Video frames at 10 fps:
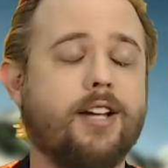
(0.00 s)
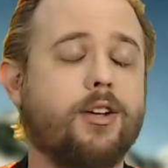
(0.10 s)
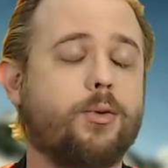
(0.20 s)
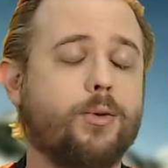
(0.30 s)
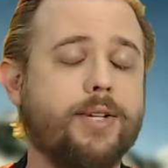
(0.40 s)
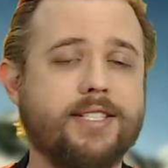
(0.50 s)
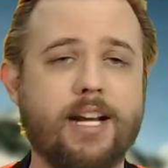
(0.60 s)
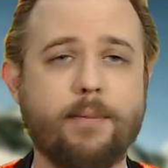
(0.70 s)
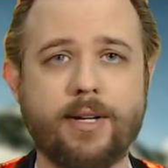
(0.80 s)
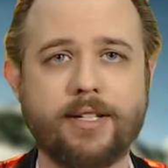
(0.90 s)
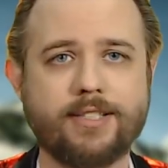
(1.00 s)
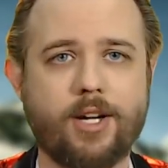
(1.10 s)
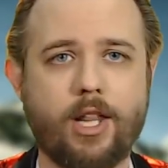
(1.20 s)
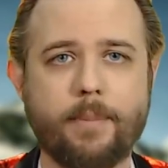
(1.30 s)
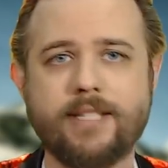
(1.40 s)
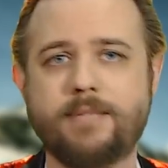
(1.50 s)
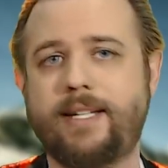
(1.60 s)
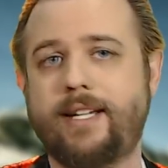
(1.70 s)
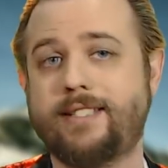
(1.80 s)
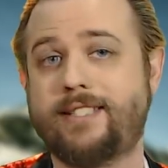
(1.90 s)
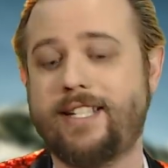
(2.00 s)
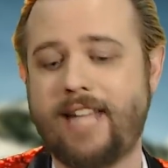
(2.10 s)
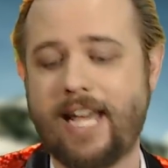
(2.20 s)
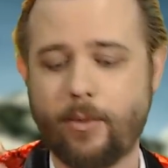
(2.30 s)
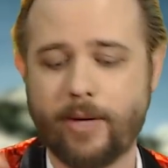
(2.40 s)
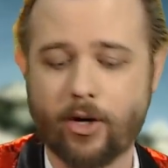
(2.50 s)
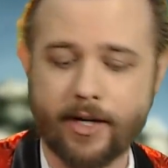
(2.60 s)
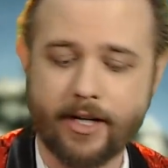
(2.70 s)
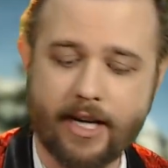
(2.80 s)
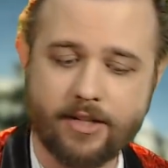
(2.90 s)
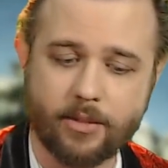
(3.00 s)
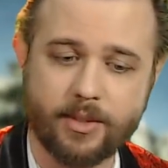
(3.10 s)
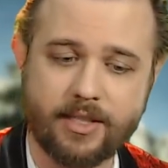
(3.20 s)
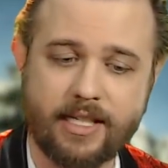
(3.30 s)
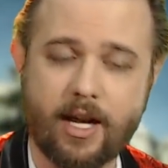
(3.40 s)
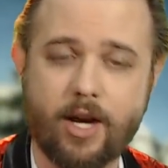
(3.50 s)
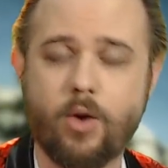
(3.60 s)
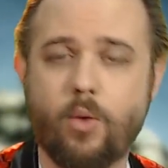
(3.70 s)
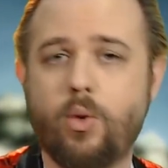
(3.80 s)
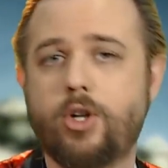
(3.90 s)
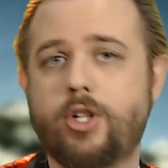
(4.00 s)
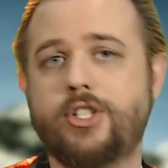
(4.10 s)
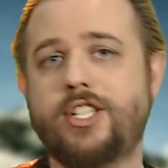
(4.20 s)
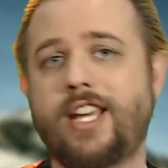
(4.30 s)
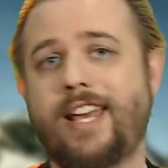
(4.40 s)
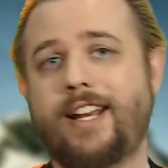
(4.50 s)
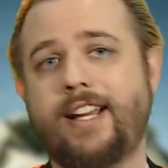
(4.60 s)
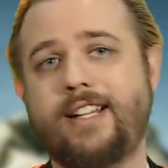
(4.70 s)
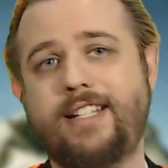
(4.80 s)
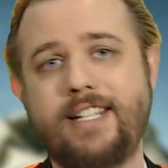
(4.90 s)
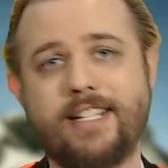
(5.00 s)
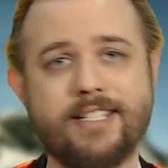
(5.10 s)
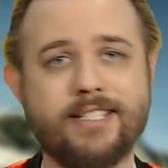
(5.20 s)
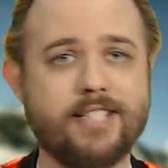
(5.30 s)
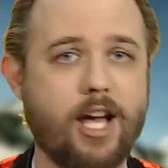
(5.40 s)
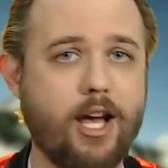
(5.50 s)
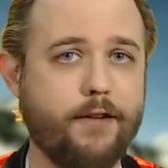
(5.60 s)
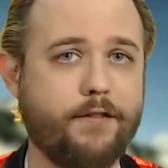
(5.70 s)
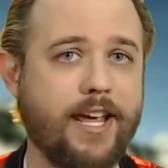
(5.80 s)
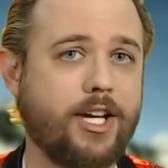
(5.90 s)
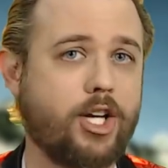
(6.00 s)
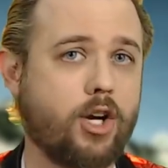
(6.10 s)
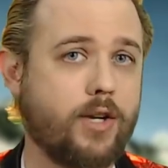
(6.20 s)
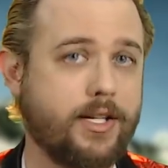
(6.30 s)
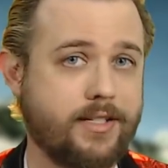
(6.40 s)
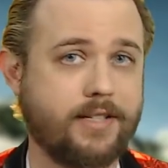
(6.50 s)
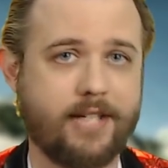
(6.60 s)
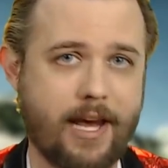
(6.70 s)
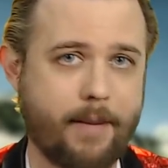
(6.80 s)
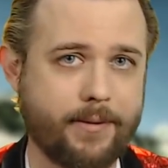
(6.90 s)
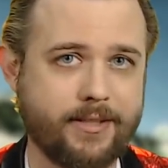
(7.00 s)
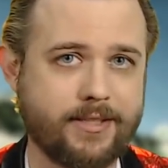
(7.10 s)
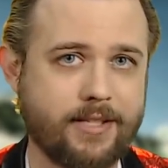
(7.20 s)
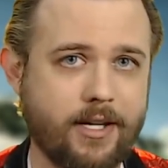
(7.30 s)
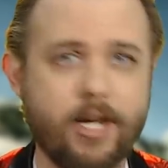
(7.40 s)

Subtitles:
Reason I'm bringing this all up is because today we are engaging with the words and ideas of a current capitalist